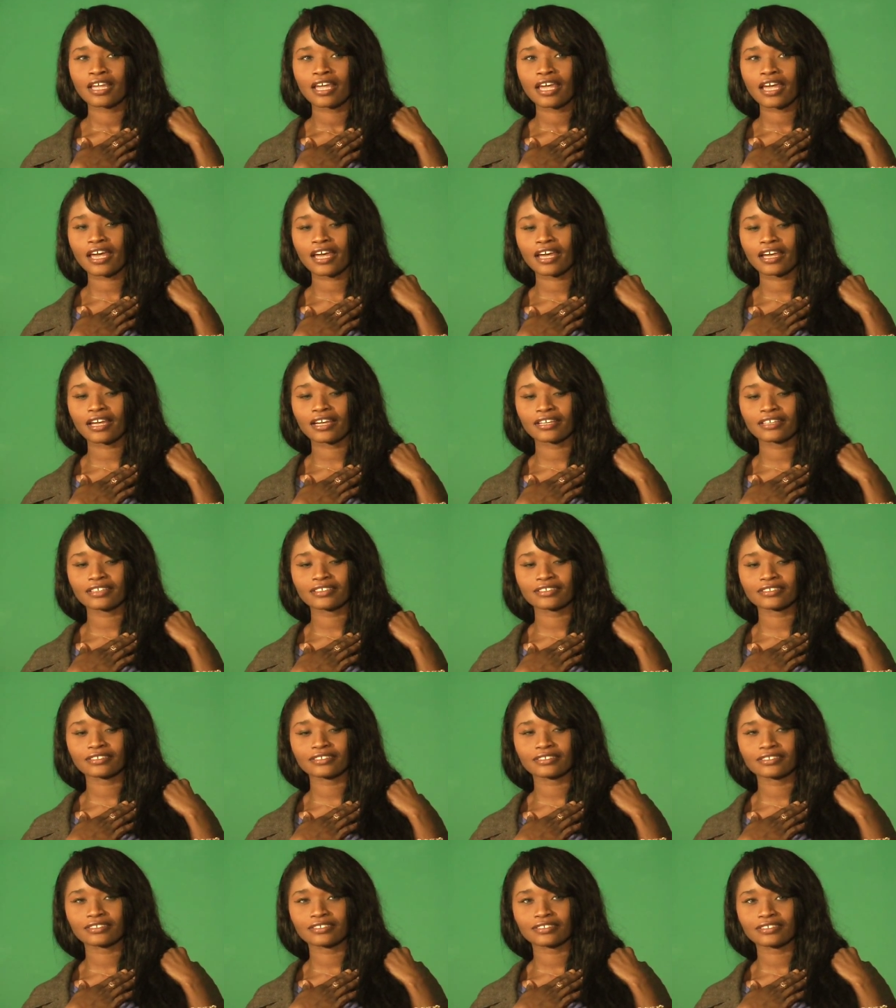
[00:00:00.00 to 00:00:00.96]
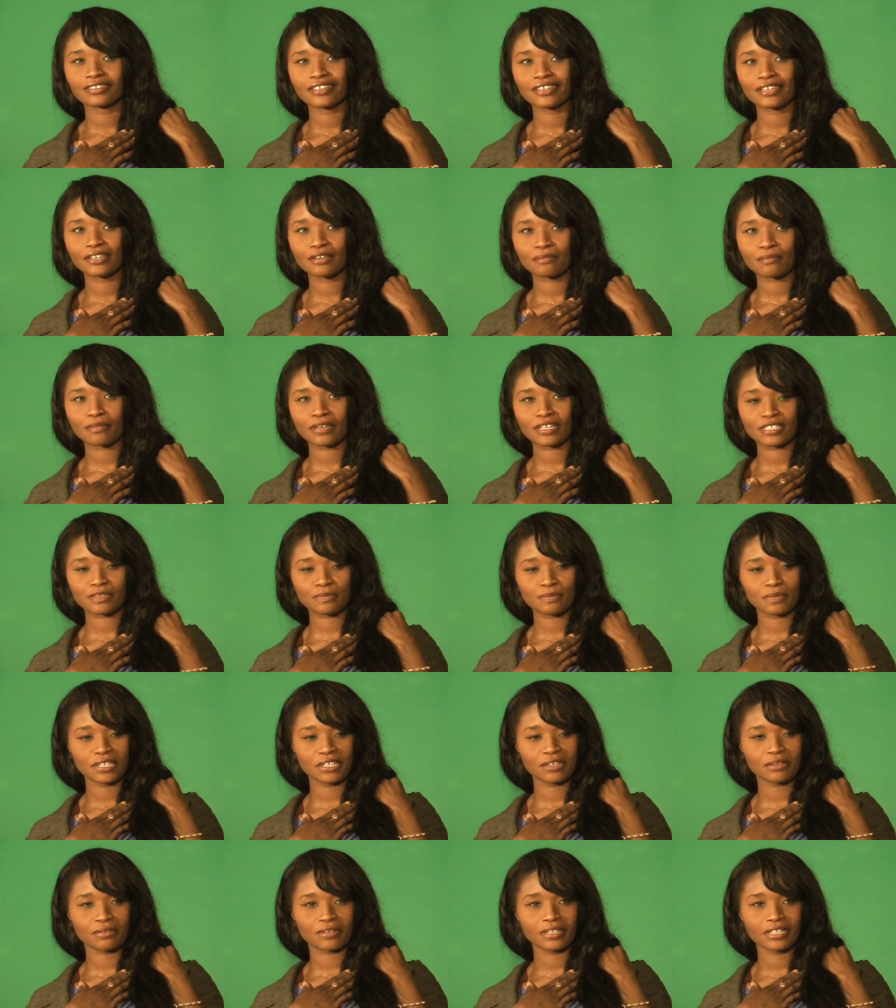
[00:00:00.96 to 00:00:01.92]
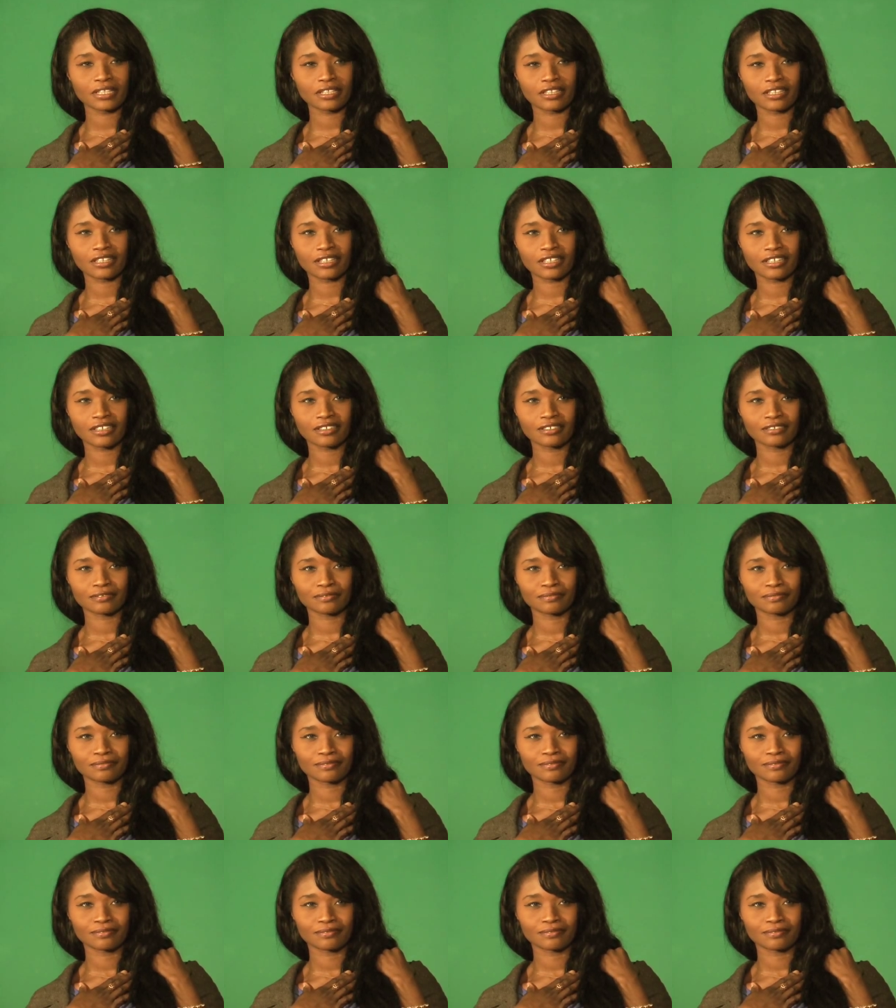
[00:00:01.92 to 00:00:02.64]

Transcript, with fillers: And you must be Greenly.